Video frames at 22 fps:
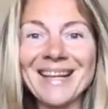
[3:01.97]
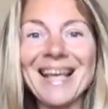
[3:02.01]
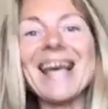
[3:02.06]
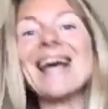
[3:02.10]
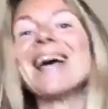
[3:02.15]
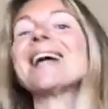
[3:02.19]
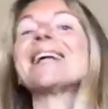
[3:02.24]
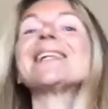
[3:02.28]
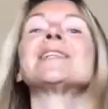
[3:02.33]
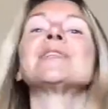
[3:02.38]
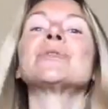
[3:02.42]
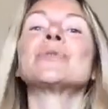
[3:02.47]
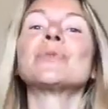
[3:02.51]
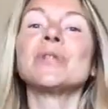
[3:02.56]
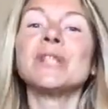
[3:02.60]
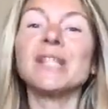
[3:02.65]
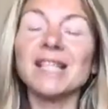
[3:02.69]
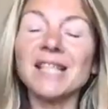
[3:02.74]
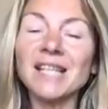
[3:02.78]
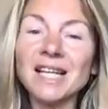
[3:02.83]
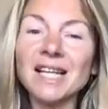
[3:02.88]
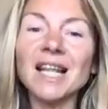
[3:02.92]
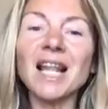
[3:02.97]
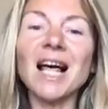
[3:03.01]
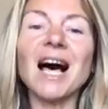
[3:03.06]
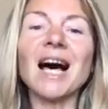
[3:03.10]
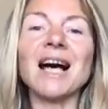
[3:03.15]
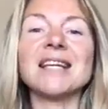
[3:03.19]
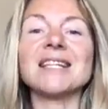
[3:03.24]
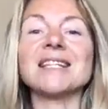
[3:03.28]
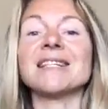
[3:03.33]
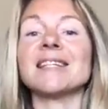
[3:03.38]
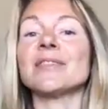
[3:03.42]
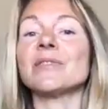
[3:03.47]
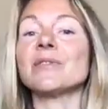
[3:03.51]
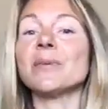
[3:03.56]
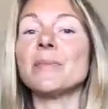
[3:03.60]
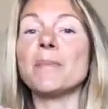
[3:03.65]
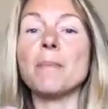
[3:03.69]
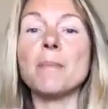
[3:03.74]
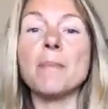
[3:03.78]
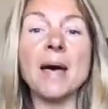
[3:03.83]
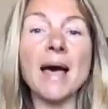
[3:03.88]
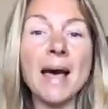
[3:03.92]
and realize and
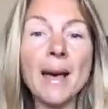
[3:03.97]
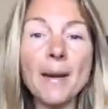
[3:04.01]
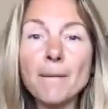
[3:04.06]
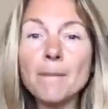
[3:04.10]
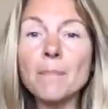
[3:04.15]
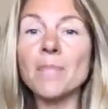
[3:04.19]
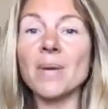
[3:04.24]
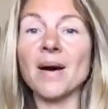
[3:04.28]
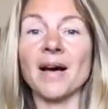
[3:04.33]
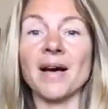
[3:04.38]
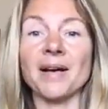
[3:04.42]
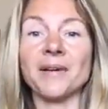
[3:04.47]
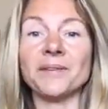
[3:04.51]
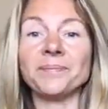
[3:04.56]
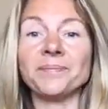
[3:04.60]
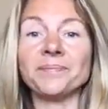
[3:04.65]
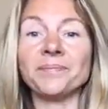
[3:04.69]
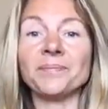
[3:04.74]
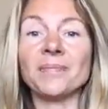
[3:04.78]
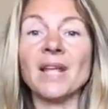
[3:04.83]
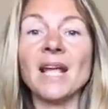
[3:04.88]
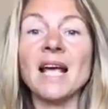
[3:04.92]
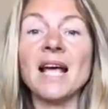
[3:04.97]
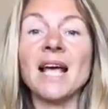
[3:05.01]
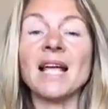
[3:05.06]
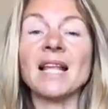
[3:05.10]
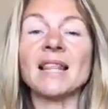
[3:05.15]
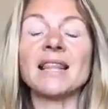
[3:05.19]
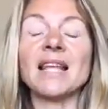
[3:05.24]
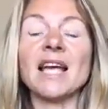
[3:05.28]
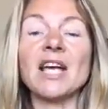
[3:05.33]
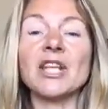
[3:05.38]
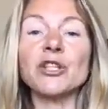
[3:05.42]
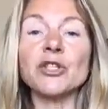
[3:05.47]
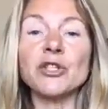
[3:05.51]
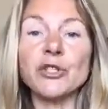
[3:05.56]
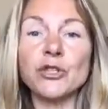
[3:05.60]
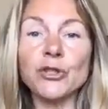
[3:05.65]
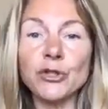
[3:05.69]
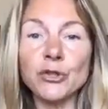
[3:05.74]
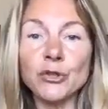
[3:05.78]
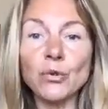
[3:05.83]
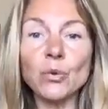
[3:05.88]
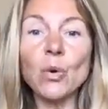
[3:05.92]
remember that
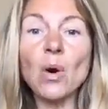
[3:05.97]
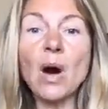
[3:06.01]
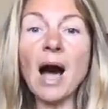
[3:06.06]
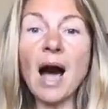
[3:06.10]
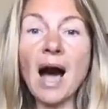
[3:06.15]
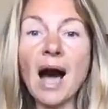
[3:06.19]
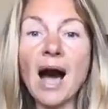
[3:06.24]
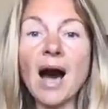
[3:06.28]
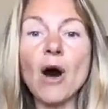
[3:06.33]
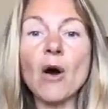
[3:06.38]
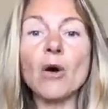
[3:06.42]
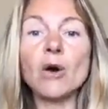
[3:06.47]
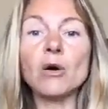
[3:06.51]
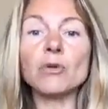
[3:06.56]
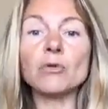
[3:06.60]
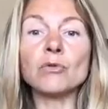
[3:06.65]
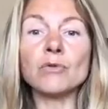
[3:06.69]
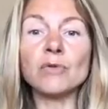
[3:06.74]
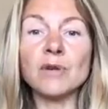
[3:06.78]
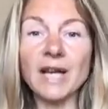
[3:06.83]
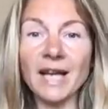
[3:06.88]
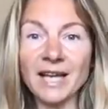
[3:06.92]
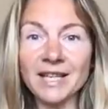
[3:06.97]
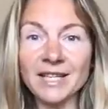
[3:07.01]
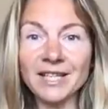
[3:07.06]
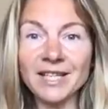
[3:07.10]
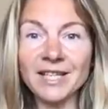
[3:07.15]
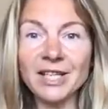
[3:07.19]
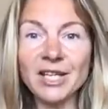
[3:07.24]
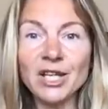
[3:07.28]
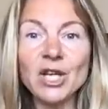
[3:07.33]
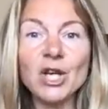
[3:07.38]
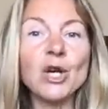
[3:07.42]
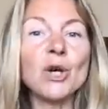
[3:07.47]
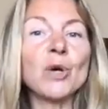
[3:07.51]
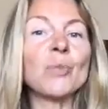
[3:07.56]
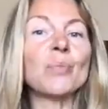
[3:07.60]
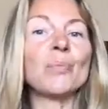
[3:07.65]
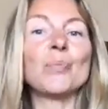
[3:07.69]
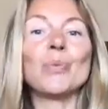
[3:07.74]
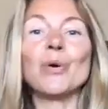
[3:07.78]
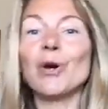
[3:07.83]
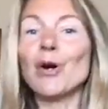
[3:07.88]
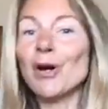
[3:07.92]
you are already
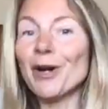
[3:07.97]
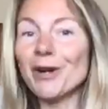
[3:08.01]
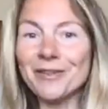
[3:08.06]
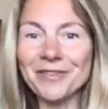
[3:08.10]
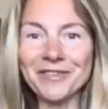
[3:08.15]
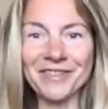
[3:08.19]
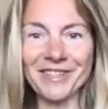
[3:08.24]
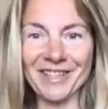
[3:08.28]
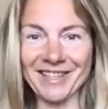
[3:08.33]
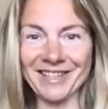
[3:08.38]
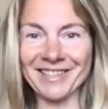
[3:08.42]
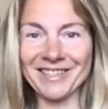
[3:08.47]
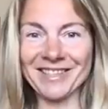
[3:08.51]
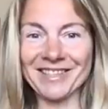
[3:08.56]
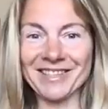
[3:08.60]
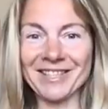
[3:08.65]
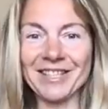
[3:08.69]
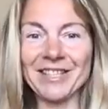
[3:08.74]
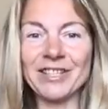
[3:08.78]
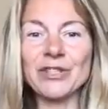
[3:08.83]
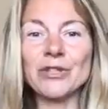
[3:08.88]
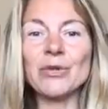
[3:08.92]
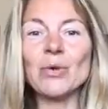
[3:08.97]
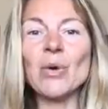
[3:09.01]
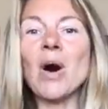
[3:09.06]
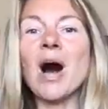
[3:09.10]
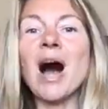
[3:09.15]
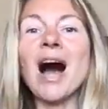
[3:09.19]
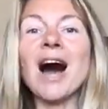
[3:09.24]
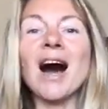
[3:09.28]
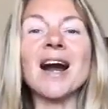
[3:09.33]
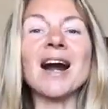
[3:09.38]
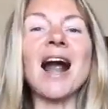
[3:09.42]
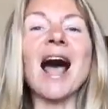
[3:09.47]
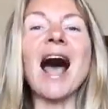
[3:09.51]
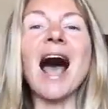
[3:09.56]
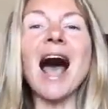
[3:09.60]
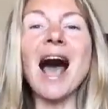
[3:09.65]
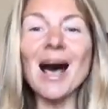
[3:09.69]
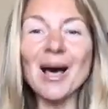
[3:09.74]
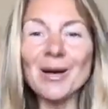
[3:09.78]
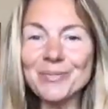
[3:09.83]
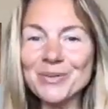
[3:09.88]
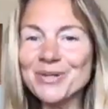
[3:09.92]
perfect. You are
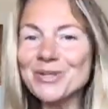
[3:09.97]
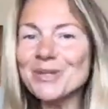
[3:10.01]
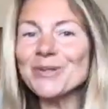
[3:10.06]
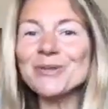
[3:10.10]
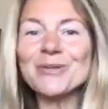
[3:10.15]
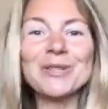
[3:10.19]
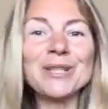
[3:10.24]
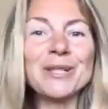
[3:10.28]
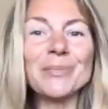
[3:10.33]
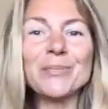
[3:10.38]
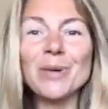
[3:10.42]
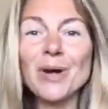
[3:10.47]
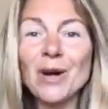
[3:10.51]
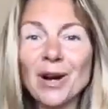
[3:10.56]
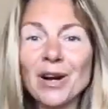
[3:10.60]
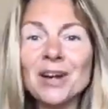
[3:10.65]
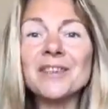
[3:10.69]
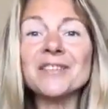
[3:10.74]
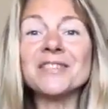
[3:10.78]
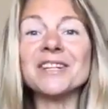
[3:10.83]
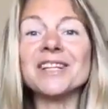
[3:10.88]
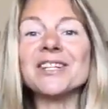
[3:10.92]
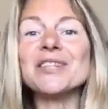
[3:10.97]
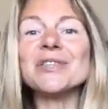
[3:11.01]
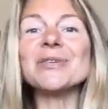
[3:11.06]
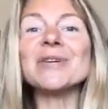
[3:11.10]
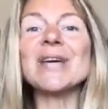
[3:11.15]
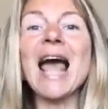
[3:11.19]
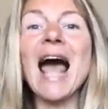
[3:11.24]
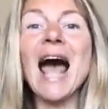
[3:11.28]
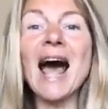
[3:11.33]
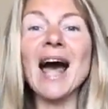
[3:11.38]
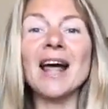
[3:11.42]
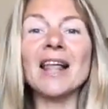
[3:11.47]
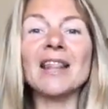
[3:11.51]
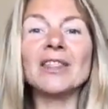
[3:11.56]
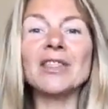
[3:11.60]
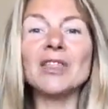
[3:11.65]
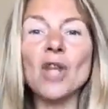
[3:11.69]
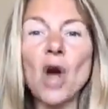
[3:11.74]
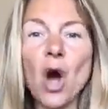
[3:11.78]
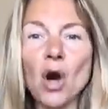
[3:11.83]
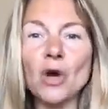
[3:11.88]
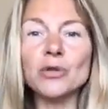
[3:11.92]
absolutely perfect. You
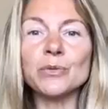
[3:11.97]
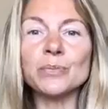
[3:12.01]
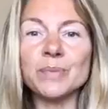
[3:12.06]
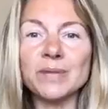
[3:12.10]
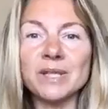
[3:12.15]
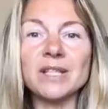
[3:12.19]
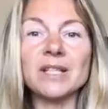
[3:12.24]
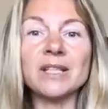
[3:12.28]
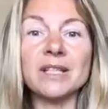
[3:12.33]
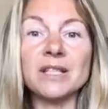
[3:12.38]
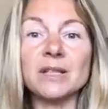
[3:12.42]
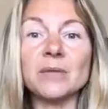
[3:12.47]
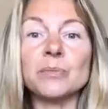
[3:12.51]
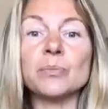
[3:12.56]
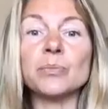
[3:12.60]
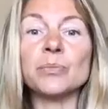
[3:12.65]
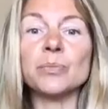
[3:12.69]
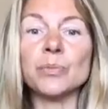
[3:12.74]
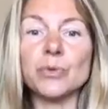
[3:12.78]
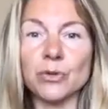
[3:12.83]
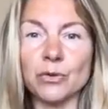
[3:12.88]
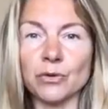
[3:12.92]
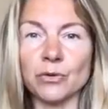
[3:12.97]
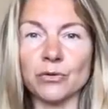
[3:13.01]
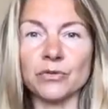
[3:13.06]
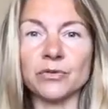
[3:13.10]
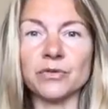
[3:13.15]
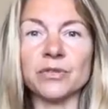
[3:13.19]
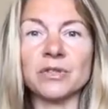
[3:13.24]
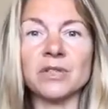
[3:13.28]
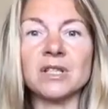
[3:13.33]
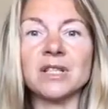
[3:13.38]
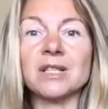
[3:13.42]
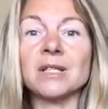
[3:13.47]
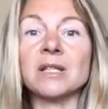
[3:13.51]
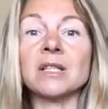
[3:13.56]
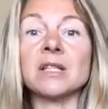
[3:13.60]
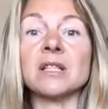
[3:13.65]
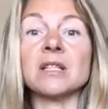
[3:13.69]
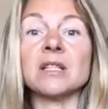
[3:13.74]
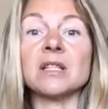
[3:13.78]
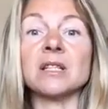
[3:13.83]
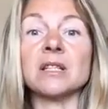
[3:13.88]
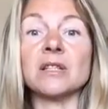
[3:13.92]
cannot be improved.
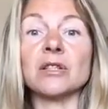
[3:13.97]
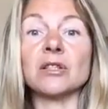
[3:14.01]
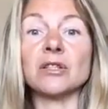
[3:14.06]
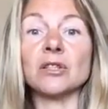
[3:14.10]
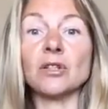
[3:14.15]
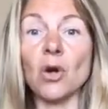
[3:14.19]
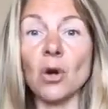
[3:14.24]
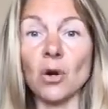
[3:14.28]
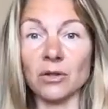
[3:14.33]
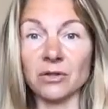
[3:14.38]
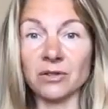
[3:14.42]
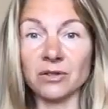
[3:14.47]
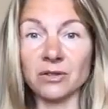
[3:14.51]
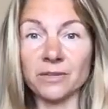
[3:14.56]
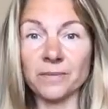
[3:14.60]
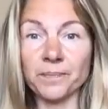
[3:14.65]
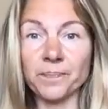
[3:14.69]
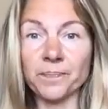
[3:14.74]
Dot.